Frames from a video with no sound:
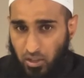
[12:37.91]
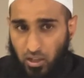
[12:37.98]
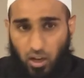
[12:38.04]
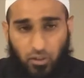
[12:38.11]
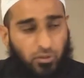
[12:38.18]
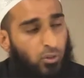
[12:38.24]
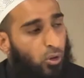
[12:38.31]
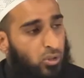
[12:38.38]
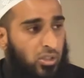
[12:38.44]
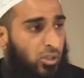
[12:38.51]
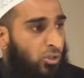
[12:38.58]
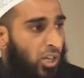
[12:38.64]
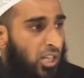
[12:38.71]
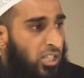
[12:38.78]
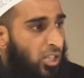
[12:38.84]
of course the
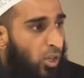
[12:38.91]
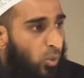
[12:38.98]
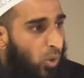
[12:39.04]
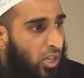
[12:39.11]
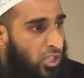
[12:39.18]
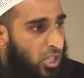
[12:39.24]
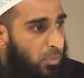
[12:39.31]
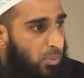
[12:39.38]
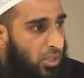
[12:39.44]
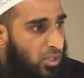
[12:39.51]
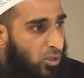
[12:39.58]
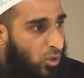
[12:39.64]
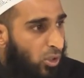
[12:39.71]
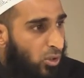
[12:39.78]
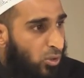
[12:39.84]
greater your worship is
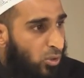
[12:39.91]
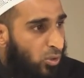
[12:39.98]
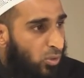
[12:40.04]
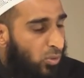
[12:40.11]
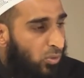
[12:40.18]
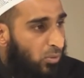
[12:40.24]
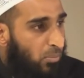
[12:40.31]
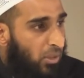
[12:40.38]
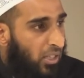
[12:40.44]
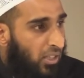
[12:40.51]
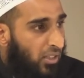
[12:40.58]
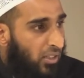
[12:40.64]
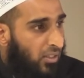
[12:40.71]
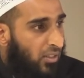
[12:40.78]
going to be.